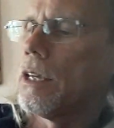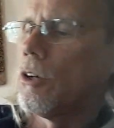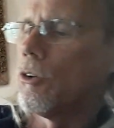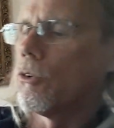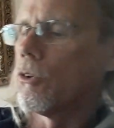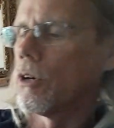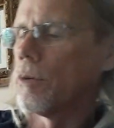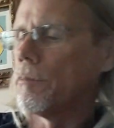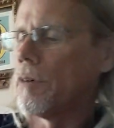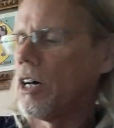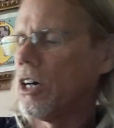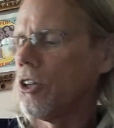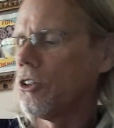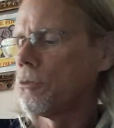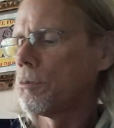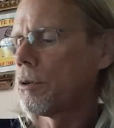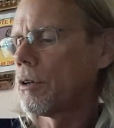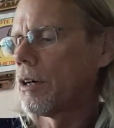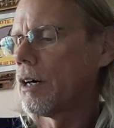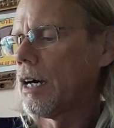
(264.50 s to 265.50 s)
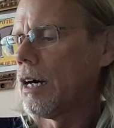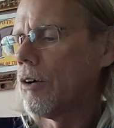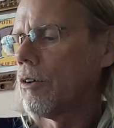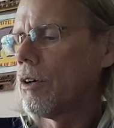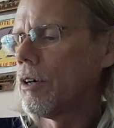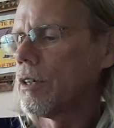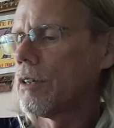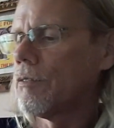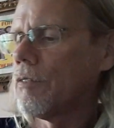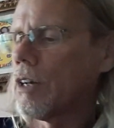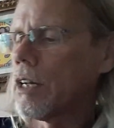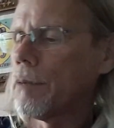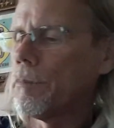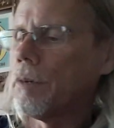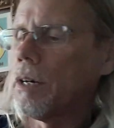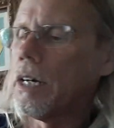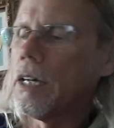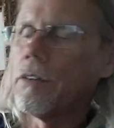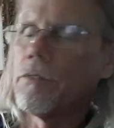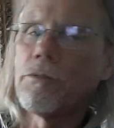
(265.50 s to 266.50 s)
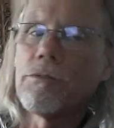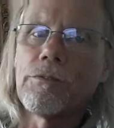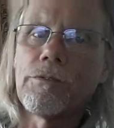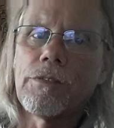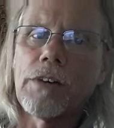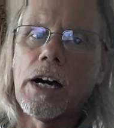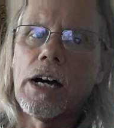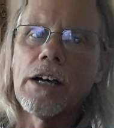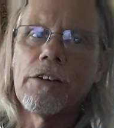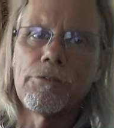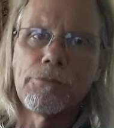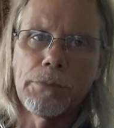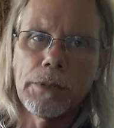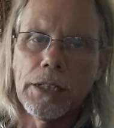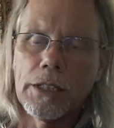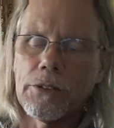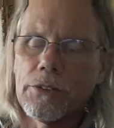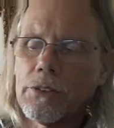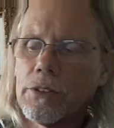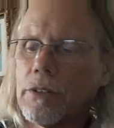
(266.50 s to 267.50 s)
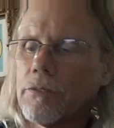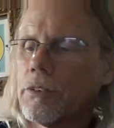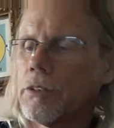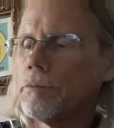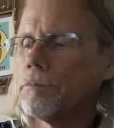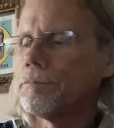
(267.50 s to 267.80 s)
or in miles per hour divided by 5 plus 7.